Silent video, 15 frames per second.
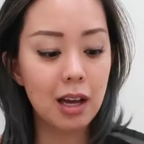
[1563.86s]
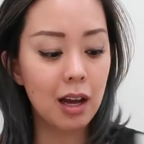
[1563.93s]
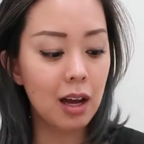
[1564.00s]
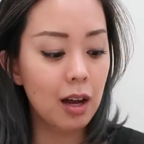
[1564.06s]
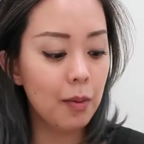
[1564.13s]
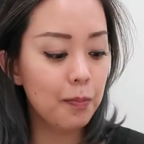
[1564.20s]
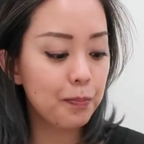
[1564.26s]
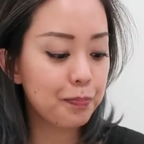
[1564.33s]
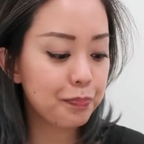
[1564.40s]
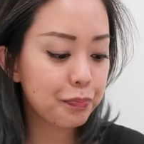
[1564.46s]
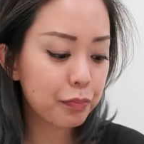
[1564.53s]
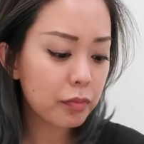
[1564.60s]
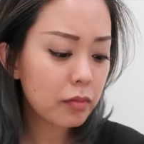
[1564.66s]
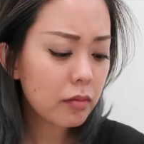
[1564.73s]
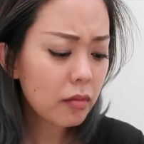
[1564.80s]
um,
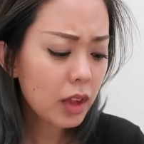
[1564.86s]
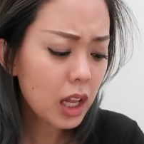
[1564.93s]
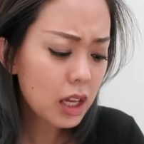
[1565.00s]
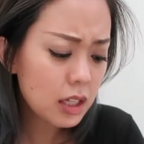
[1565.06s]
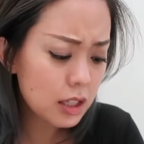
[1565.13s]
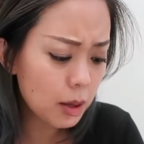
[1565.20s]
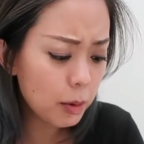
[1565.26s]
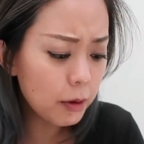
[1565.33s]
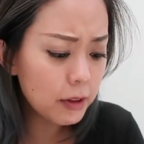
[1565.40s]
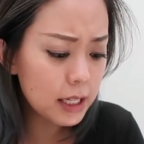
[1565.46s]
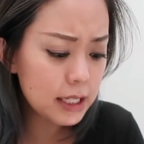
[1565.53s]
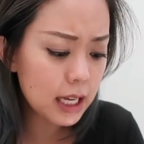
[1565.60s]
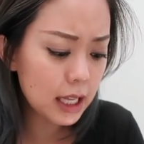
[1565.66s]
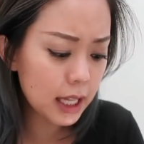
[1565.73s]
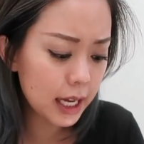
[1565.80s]
some of
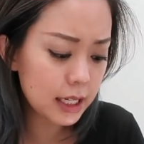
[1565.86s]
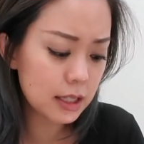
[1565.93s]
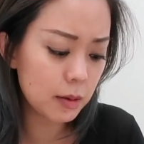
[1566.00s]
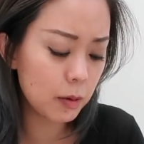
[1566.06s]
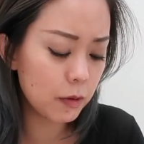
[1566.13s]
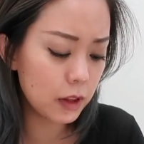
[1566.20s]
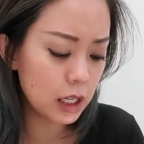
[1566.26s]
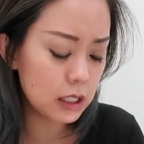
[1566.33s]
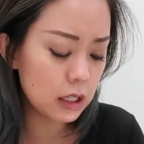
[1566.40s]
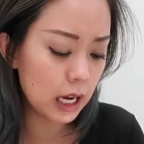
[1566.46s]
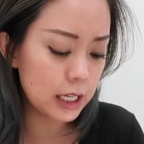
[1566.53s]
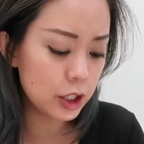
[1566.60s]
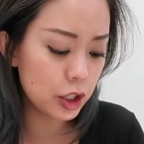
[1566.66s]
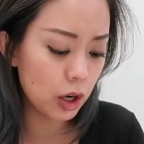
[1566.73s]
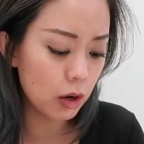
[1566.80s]
these I like, some of these
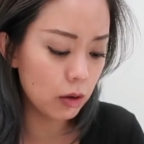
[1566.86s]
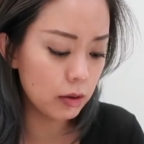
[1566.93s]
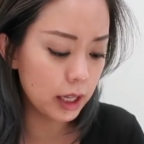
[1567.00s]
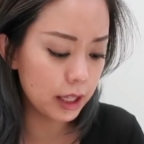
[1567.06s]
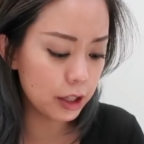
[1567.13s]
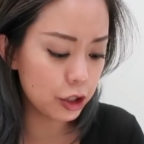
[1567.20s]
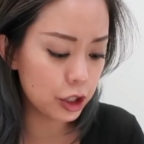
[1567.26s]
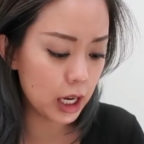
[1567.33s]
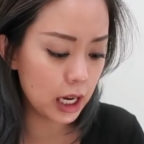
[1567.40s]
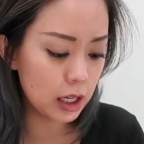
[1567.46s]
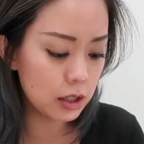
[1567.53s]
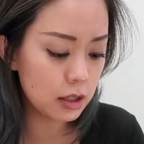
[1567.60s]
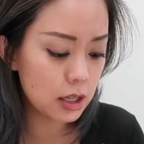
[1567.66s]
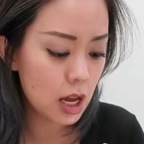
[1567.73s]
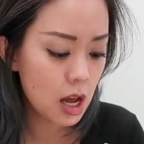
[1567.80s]
I don't, like the
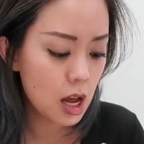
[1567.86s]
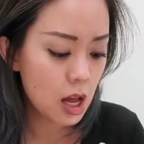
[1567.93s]
shades.